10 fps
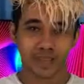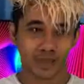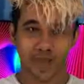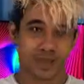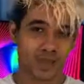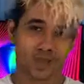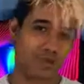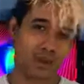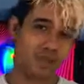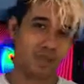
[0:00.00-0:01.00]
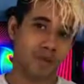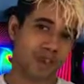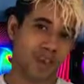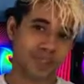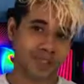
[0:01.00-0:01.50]
We're done with
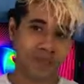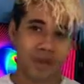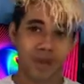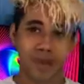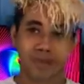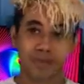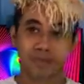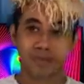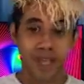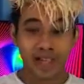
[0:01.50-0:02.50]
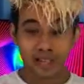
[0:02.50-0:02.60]
Windows. But yeah,